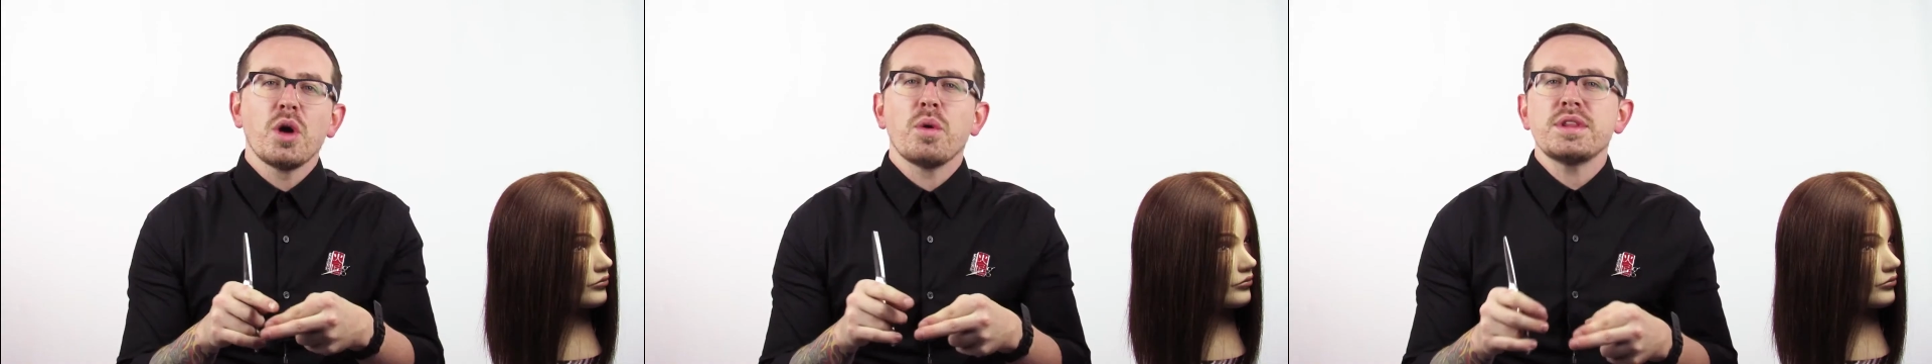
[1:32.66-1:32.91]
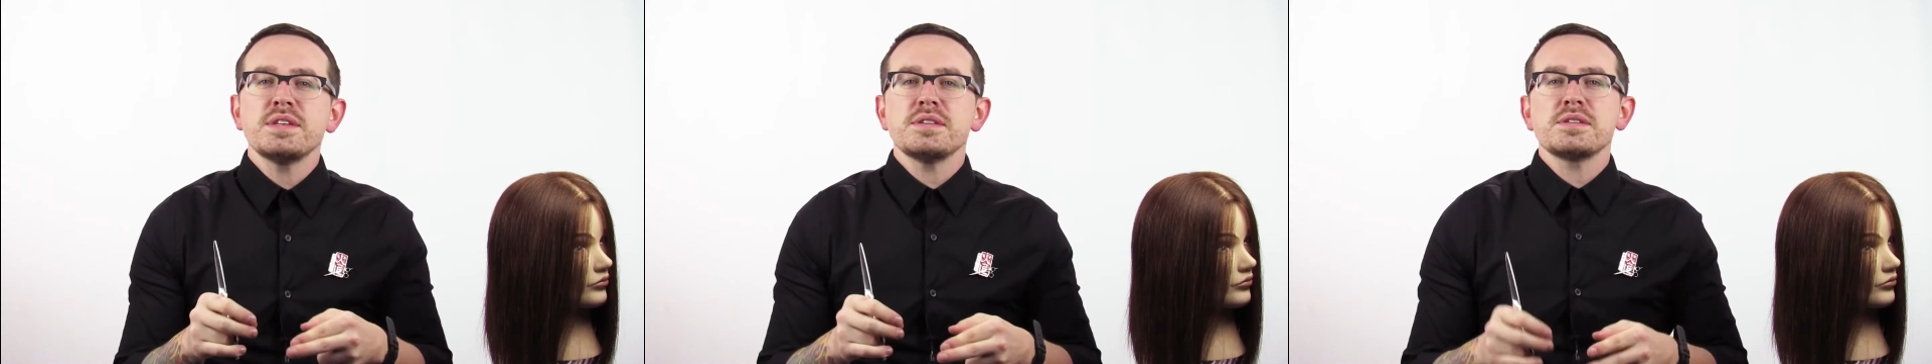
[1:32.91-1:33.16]

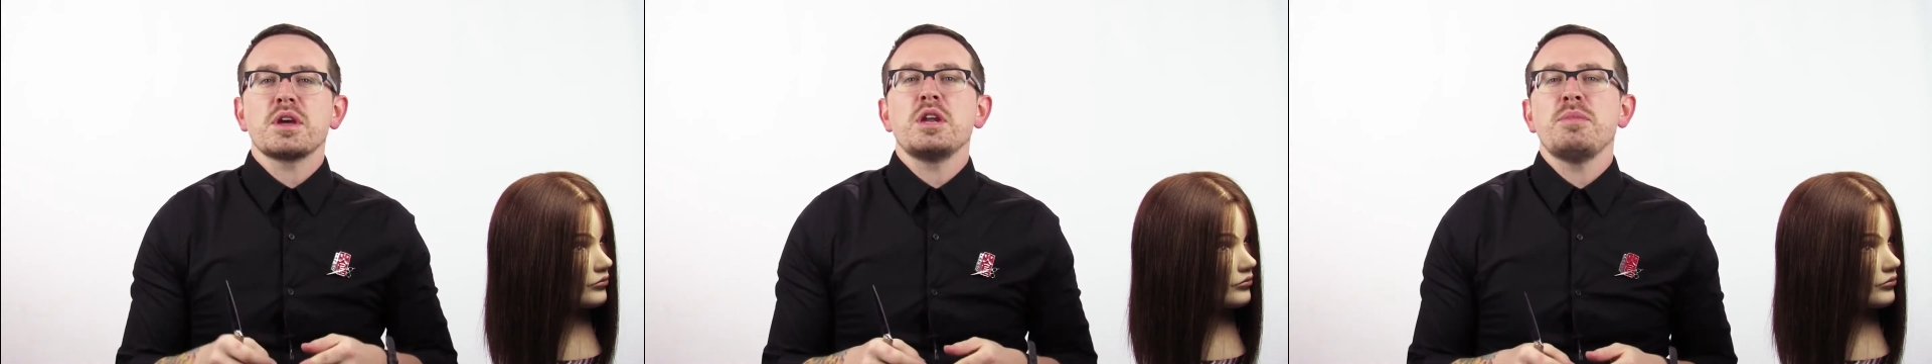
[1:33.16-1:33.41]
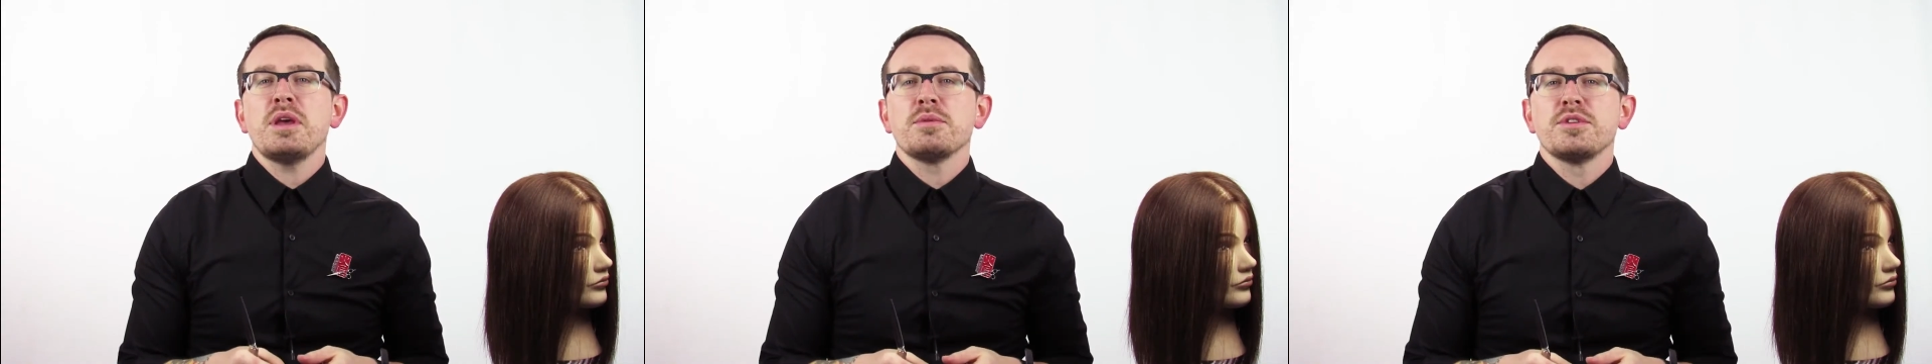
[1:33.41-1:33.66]
What this is going to
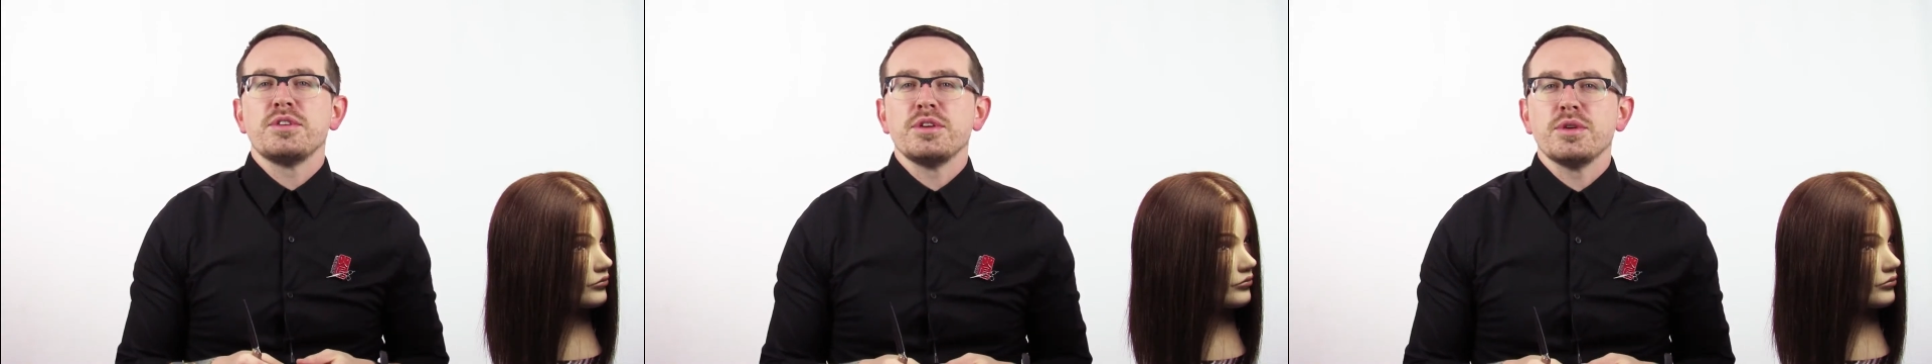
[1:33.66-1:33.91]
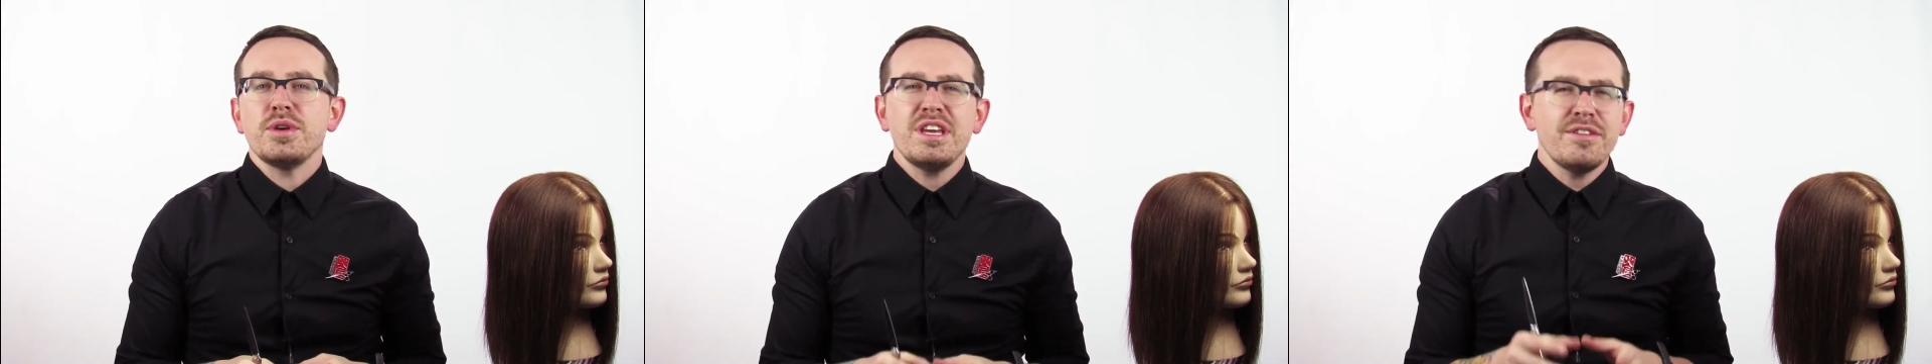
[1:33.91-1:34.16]
be able to
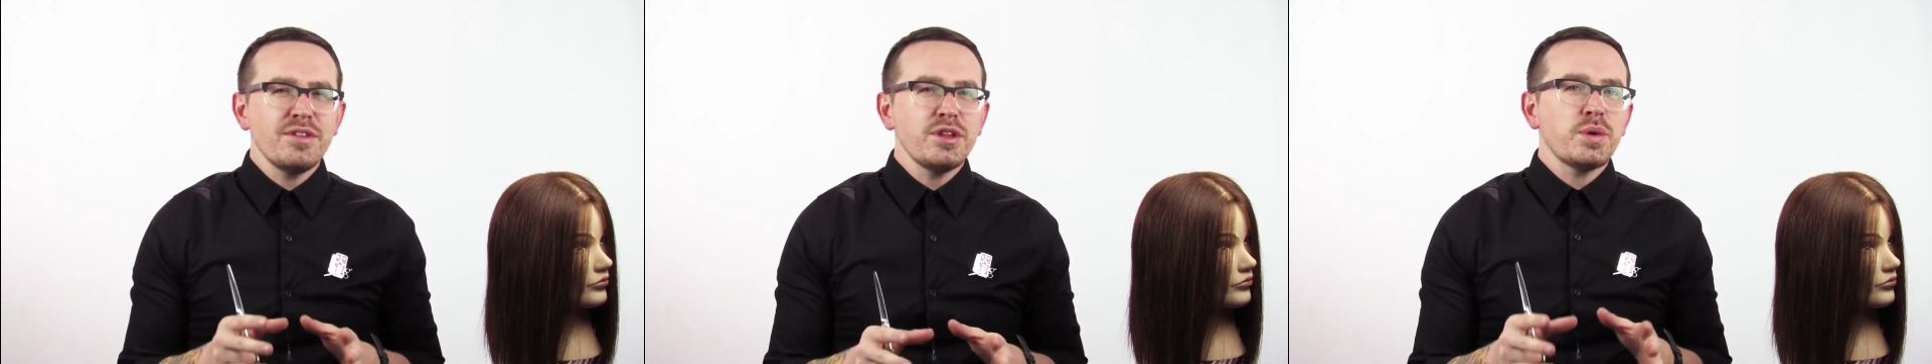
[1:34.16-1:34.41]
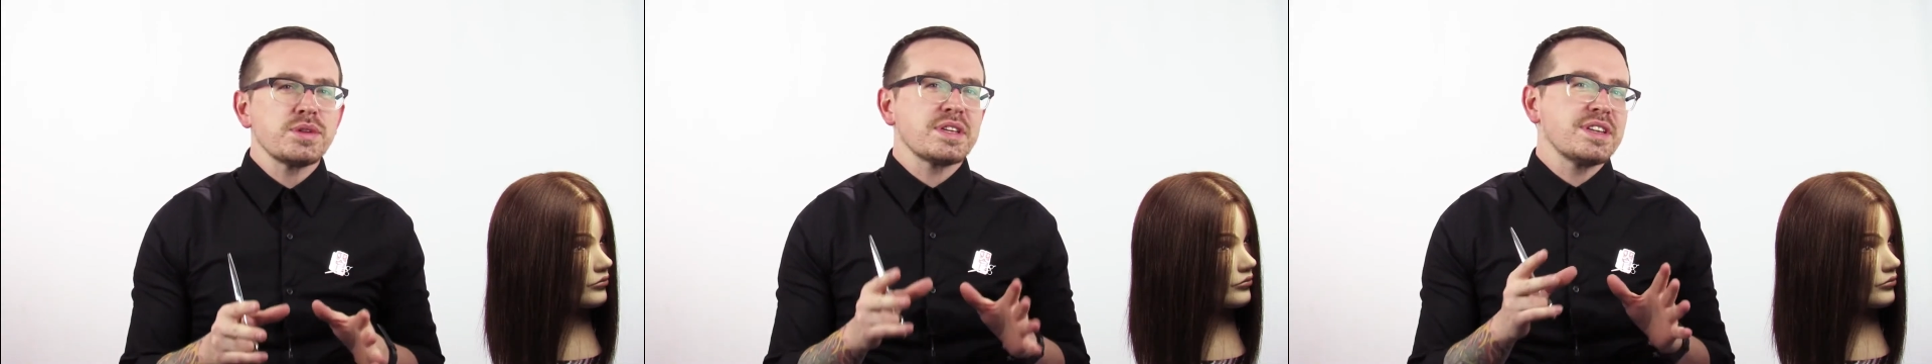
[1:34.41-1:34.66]
do, even
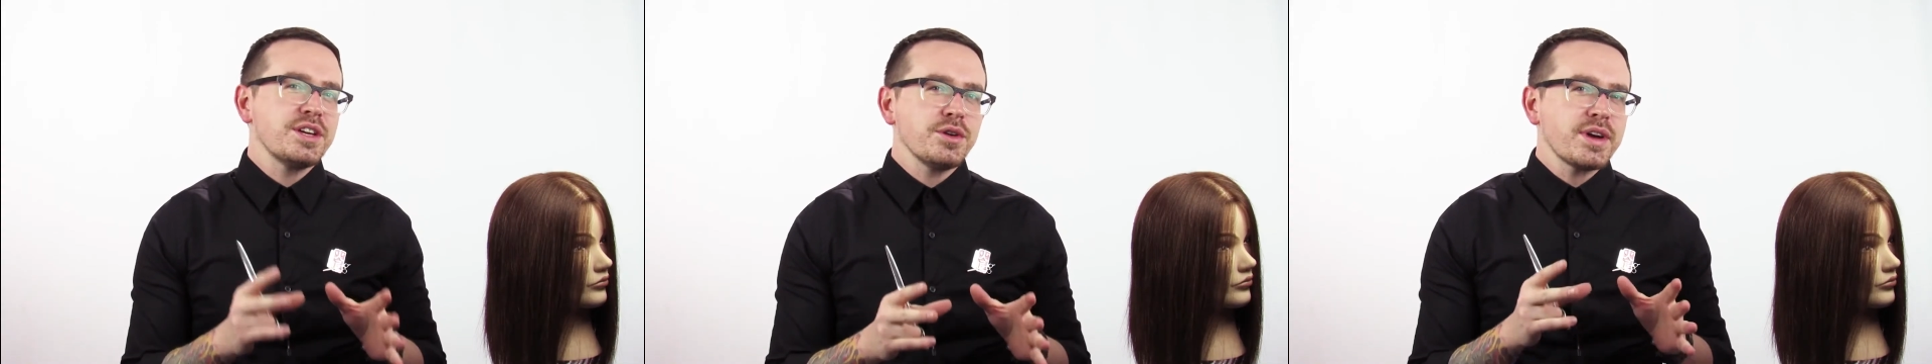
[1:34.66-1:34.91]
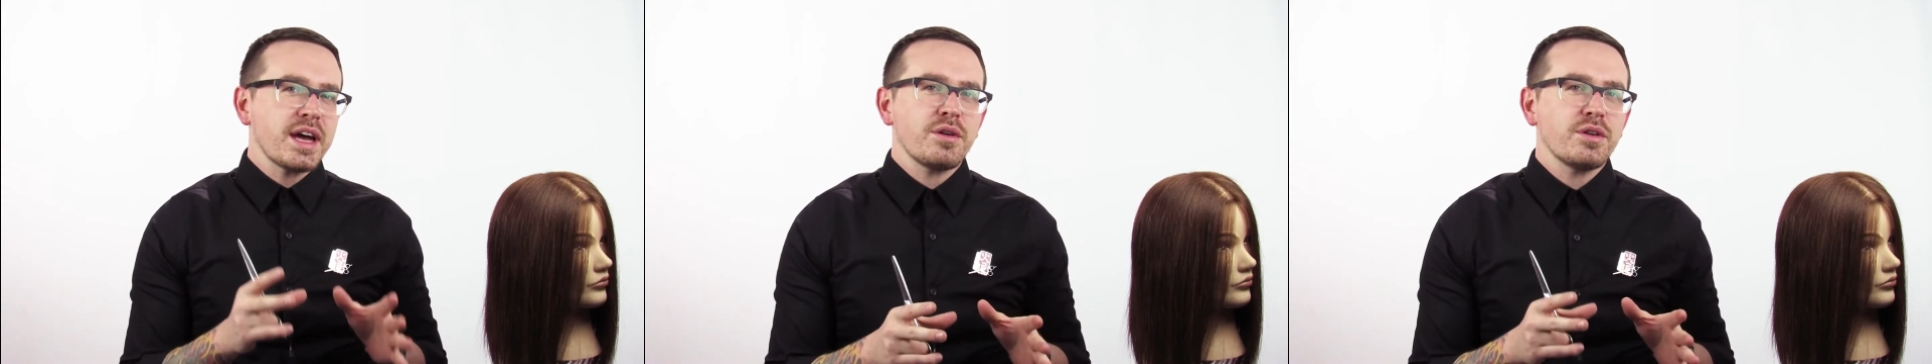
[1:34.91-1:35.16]
though it's a little
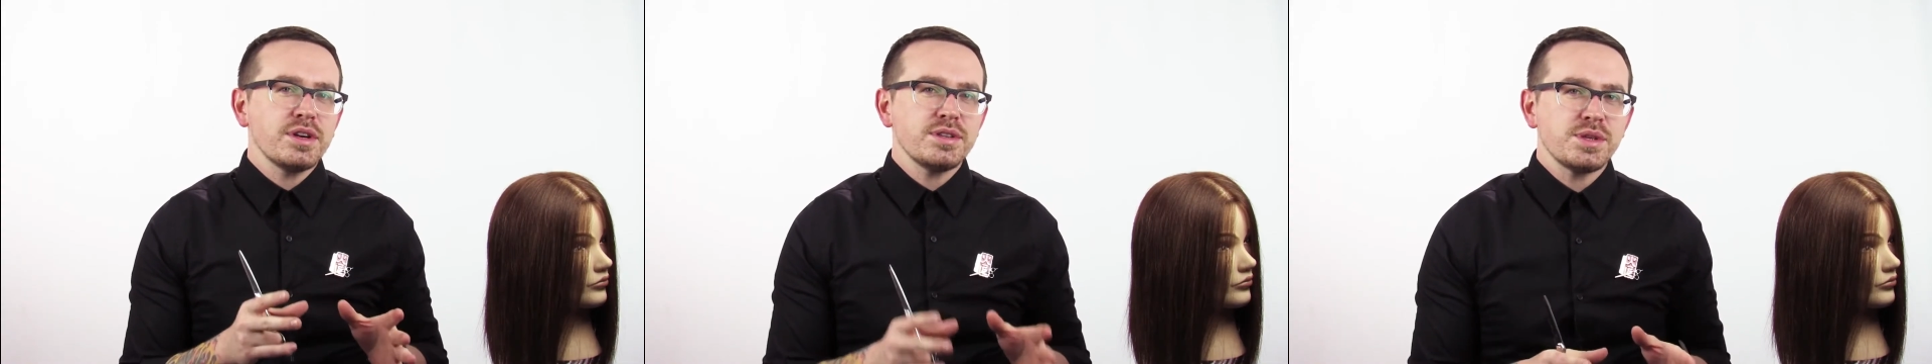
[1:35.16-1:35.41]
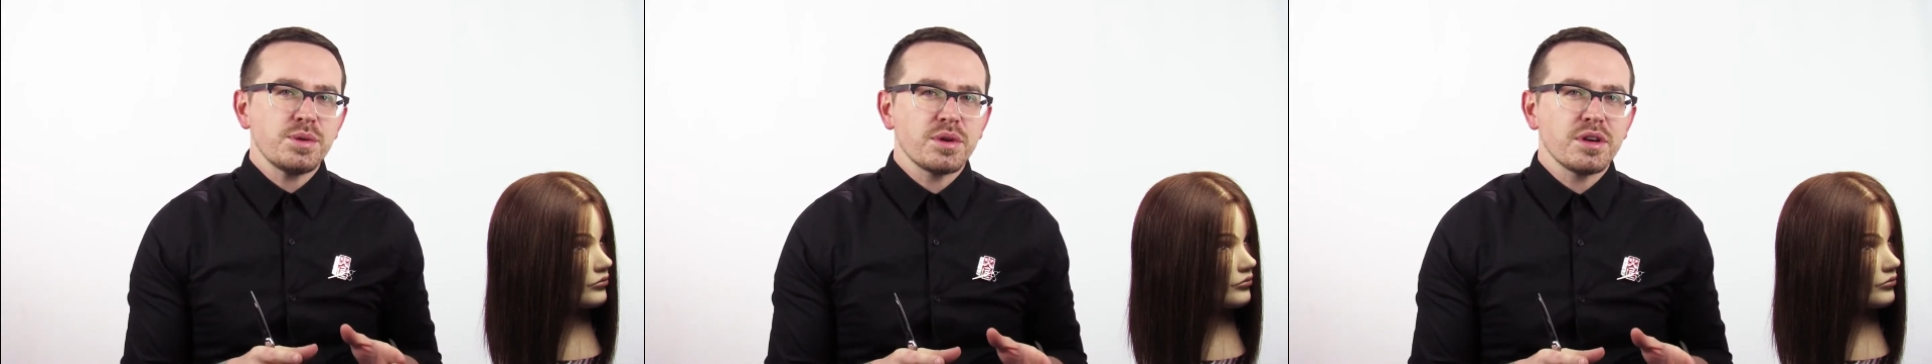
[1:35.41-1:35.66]

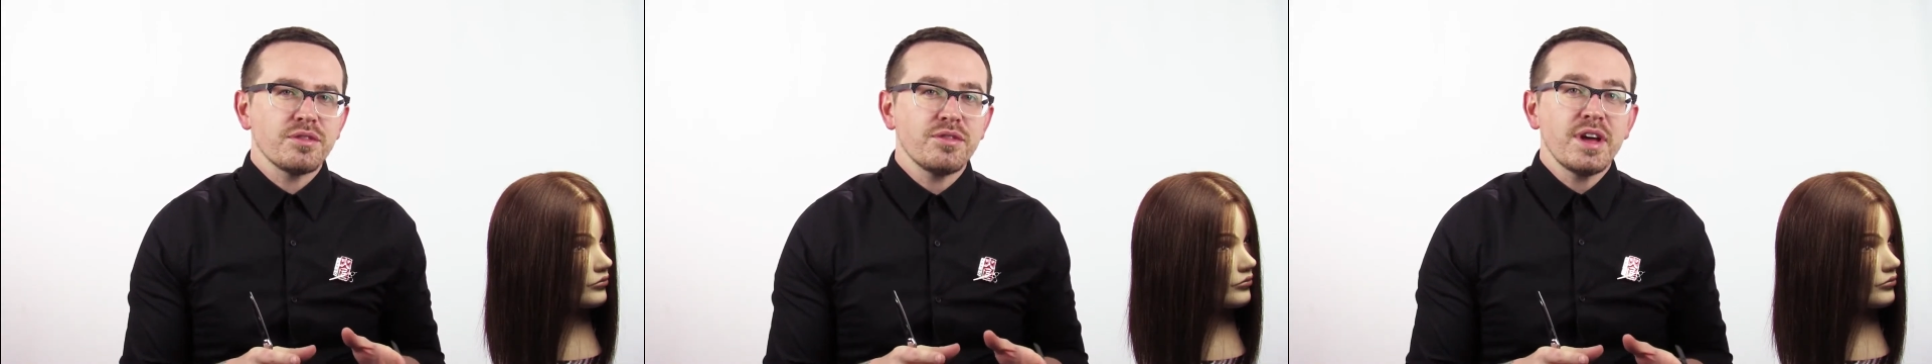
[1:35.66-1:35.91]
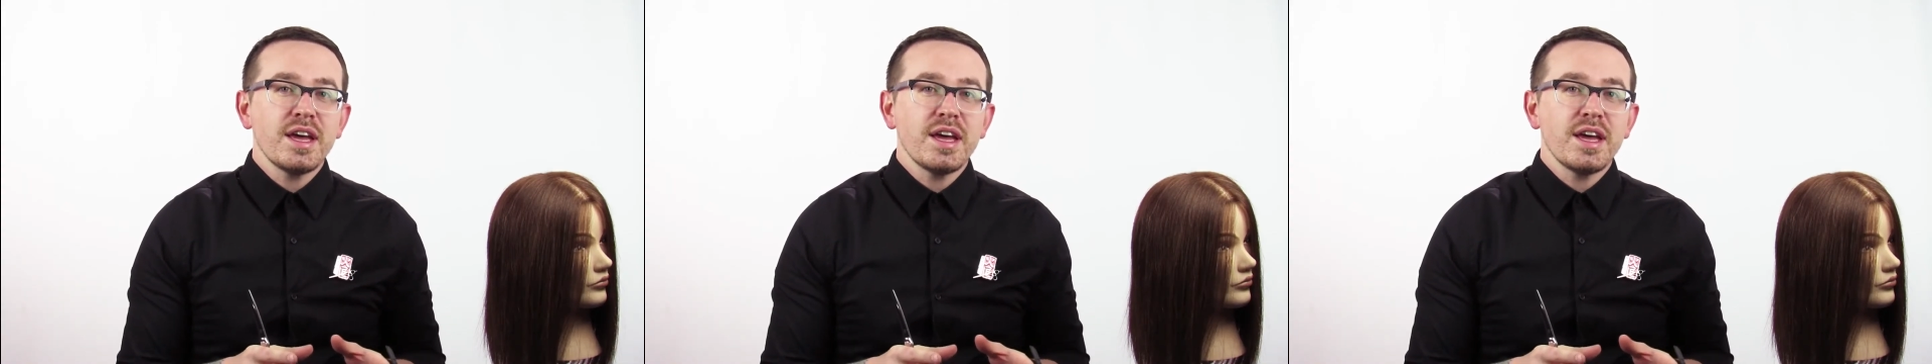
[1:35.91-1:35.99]
counterintuitive,